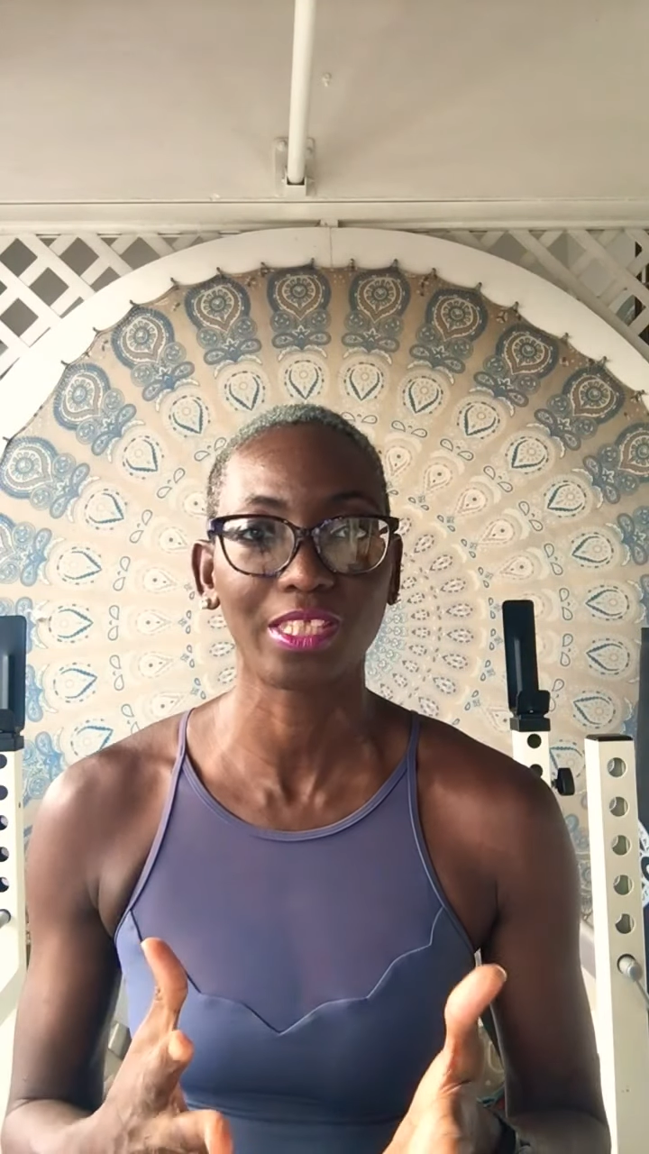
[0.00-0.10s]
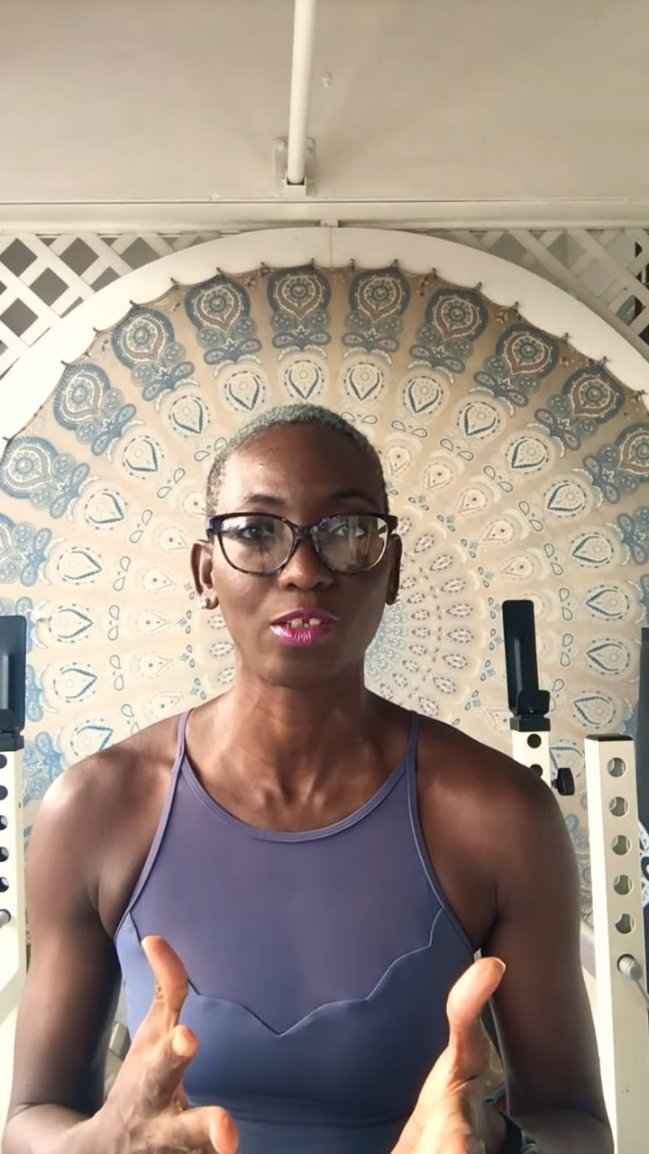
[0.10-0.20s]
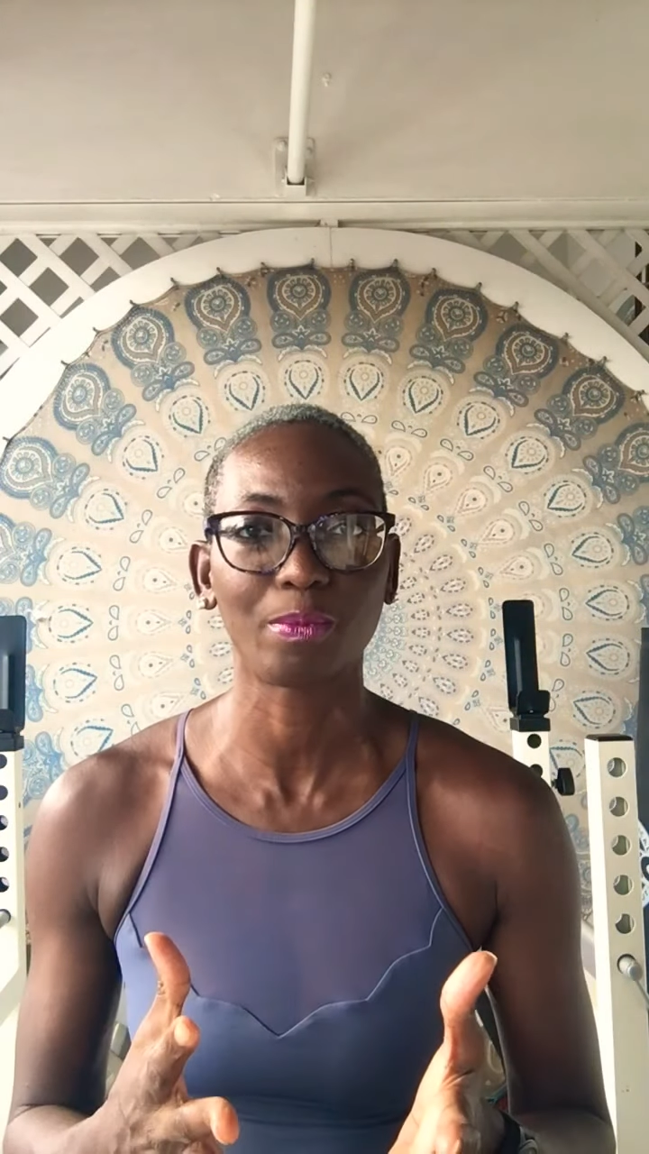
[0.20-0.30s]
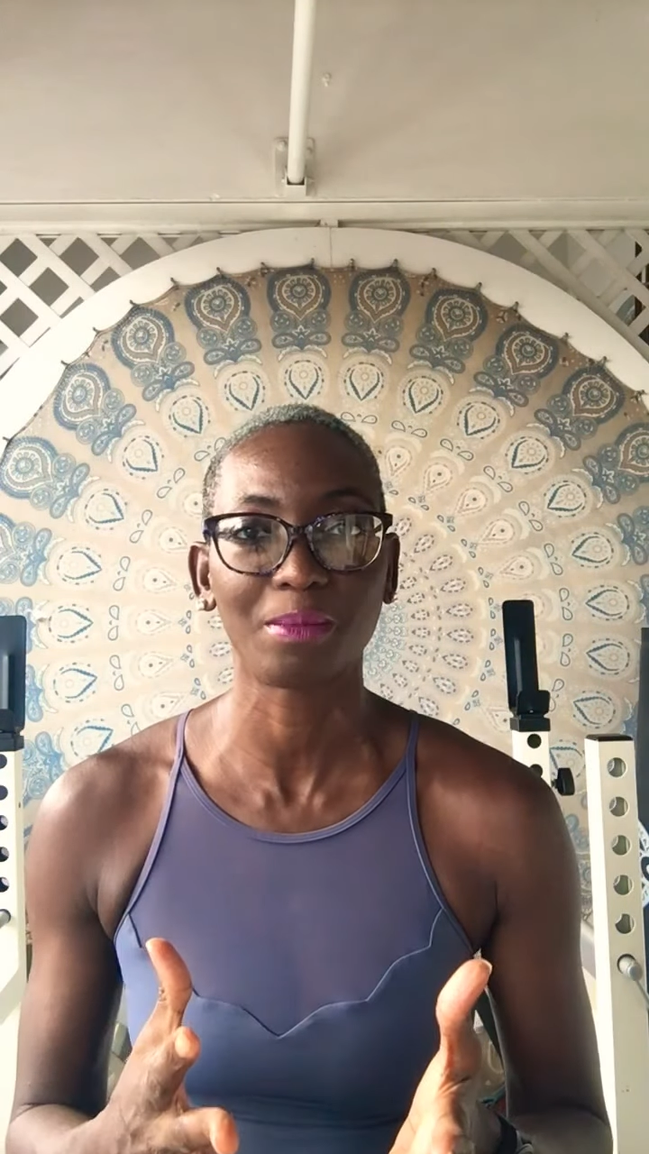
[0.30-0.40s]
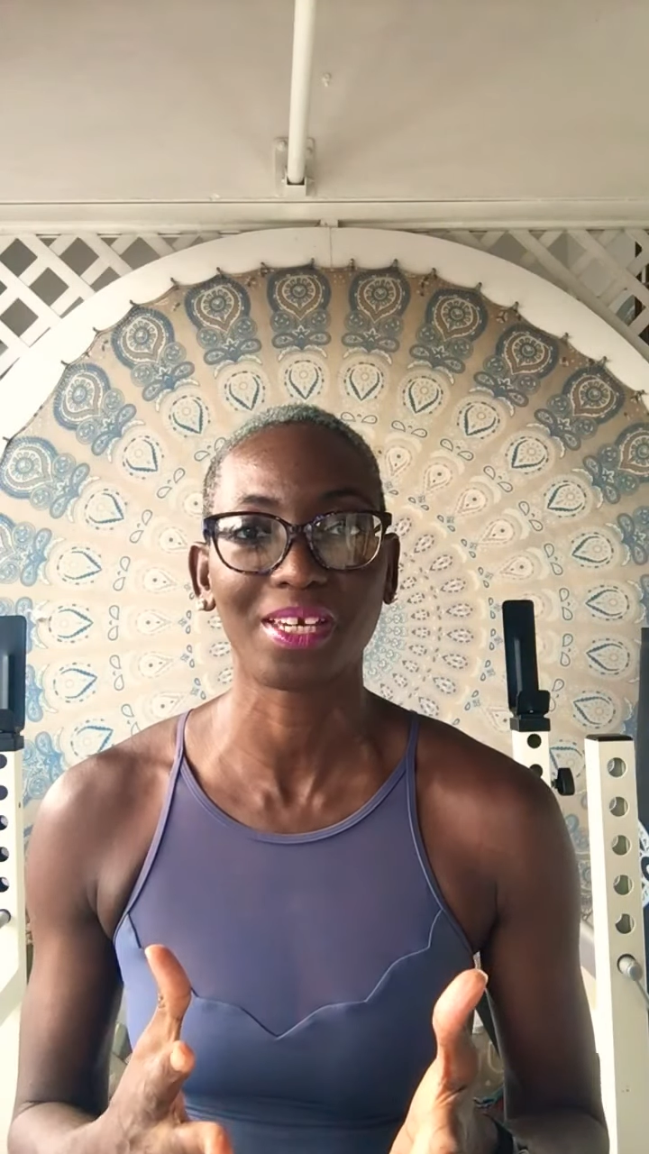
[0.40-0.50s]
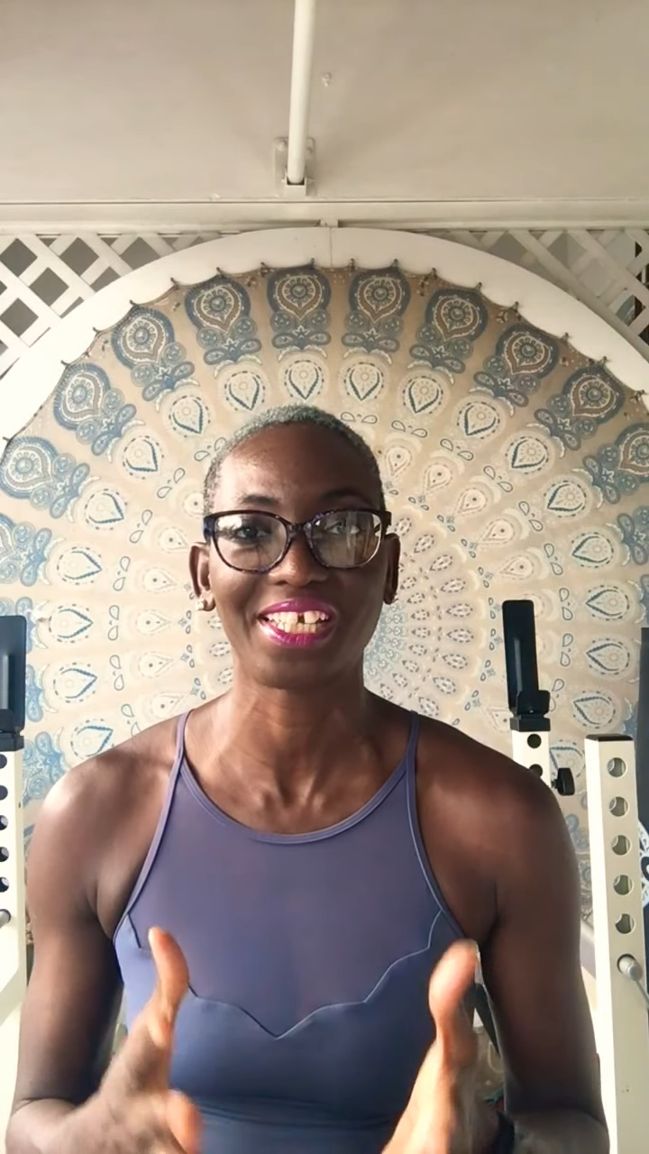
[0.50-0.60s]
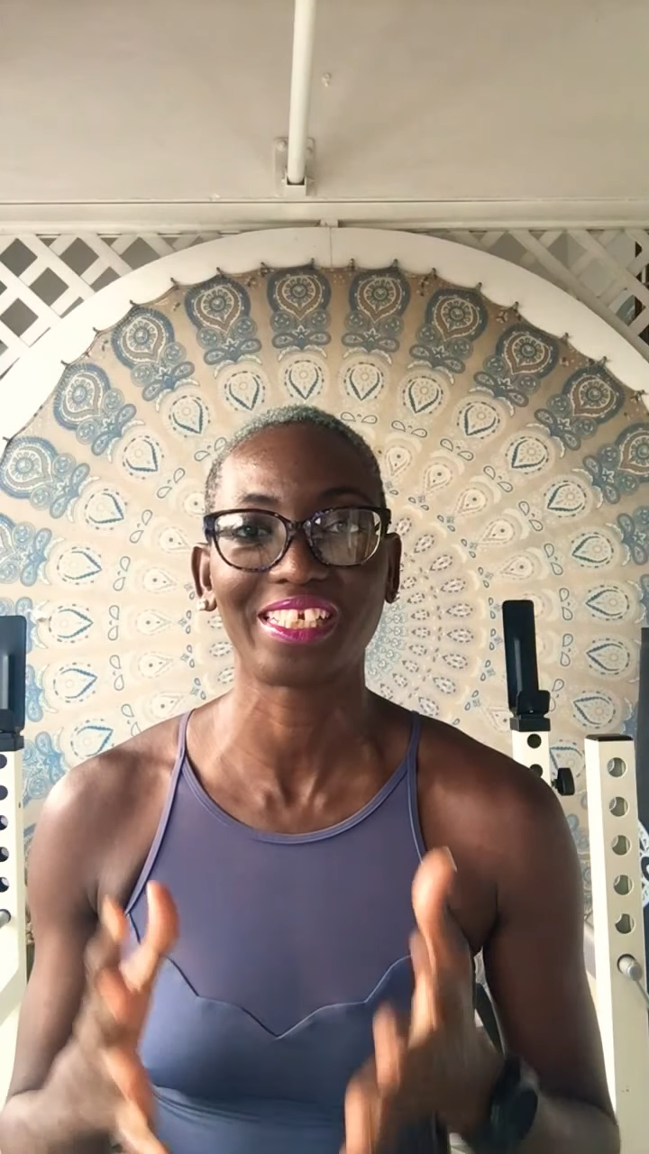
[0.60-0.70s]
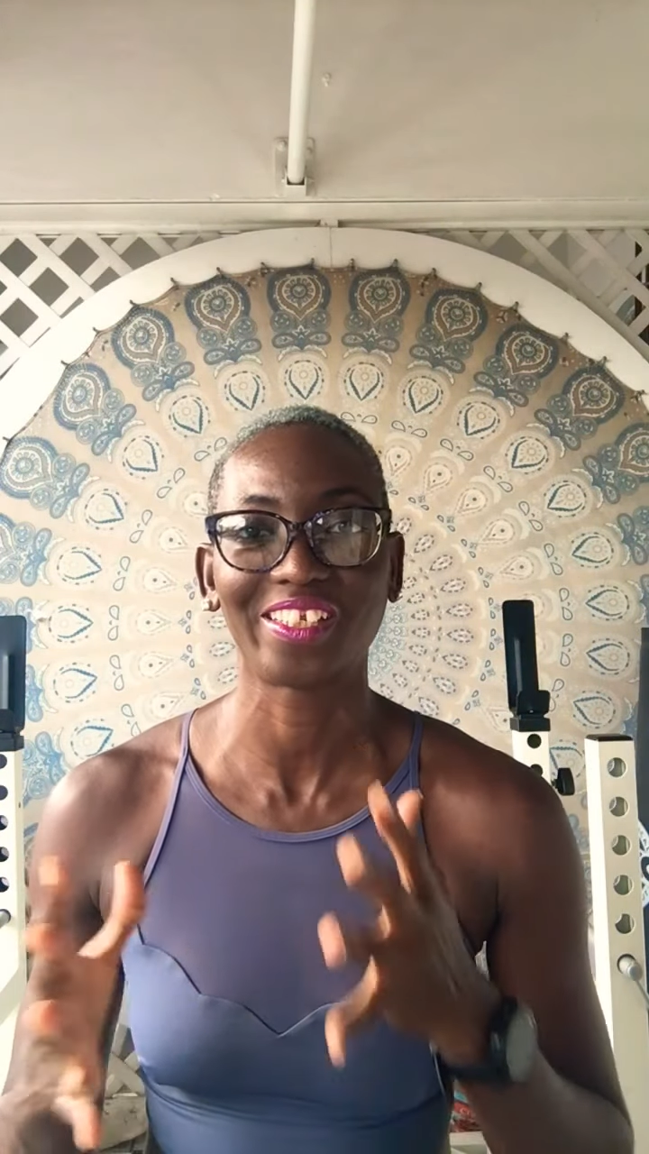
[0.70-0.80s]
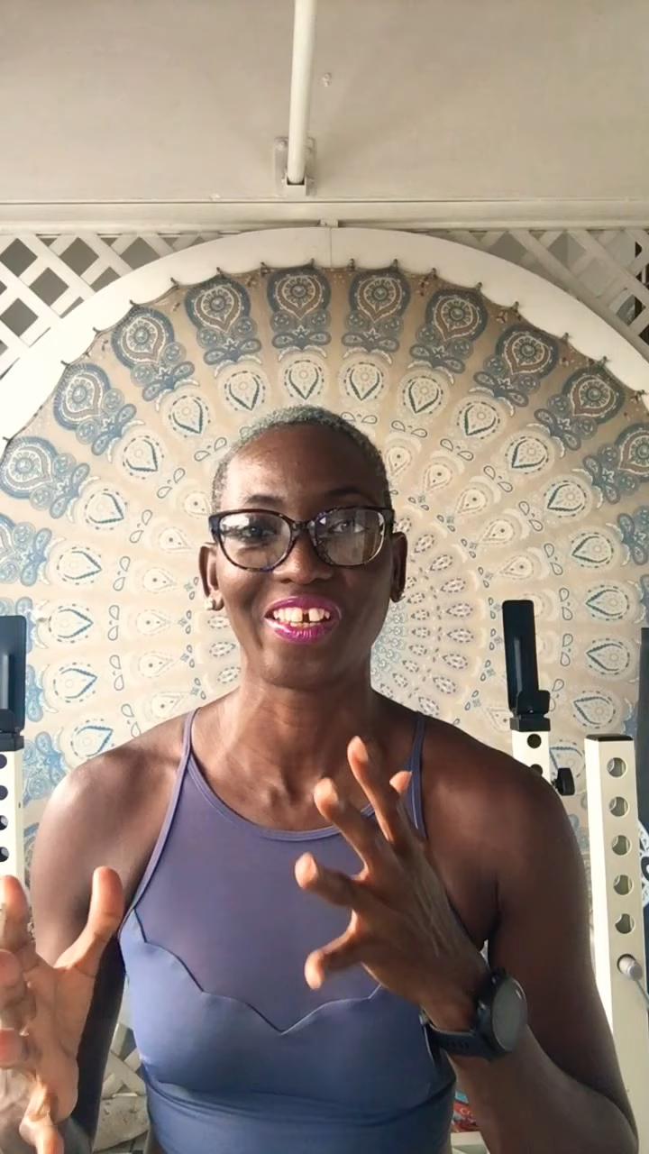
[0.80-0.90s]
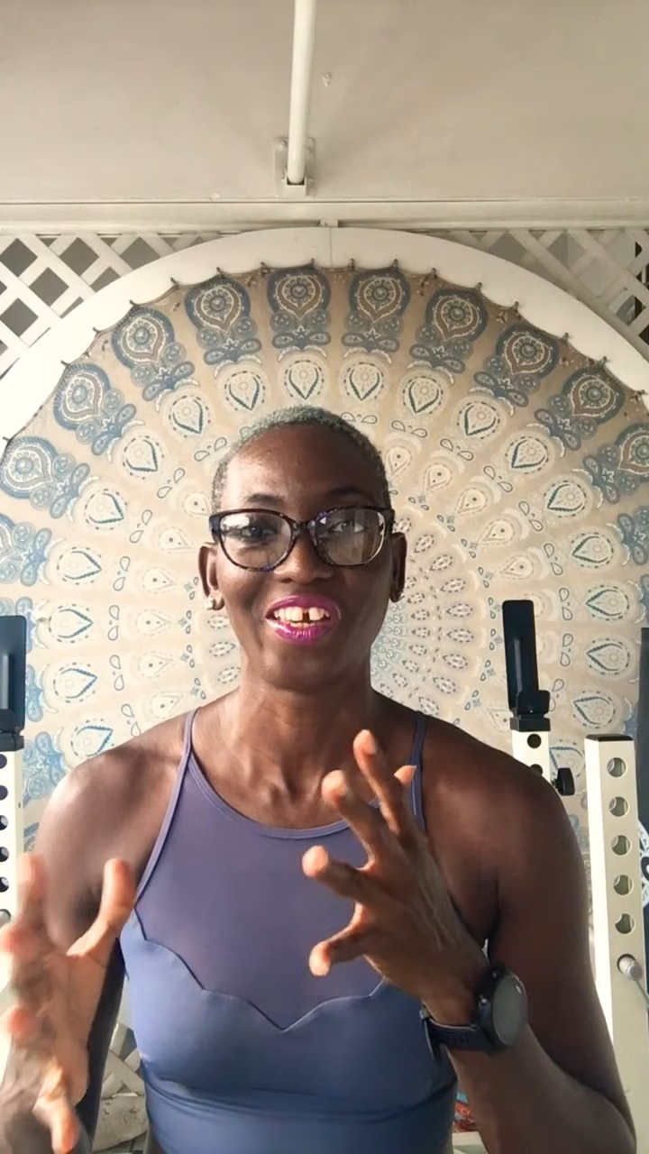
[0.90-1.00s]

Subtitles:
it on my mind, and